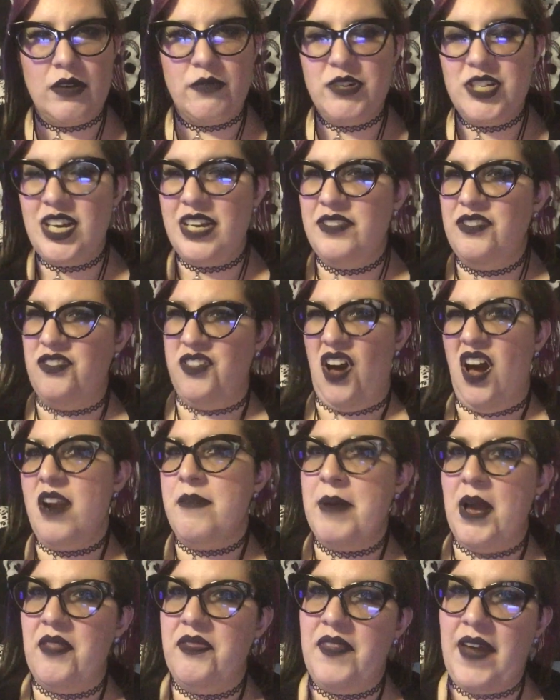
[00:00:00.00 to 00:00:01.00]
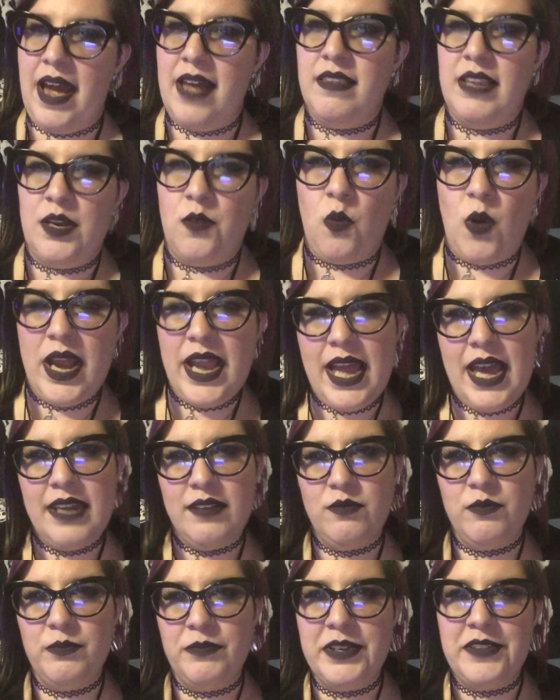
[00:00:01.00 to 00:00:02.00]
I wish I'd thought about that. Like, why
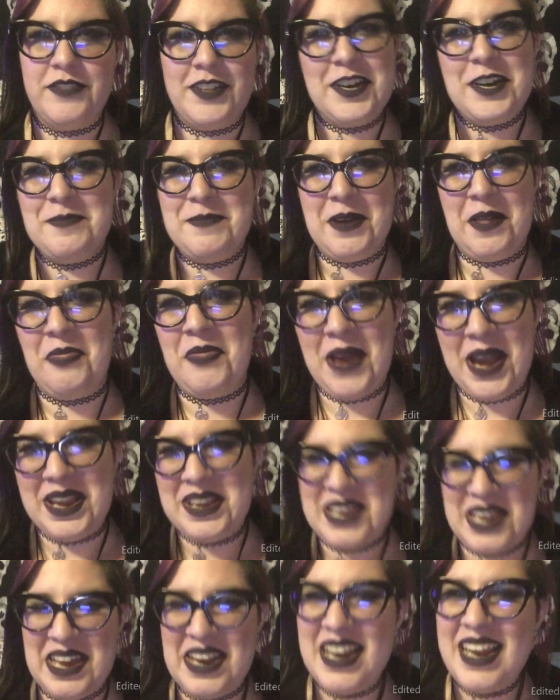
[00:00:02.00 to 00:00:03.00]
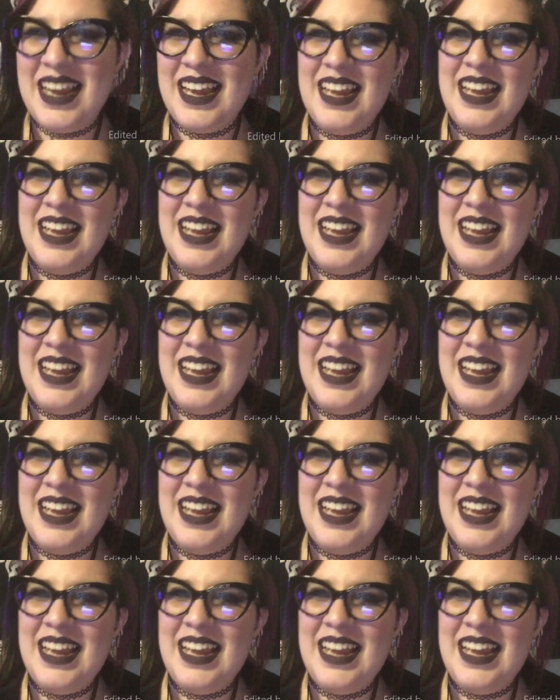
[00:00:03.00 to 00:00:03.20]
hadn't we thought about that yet?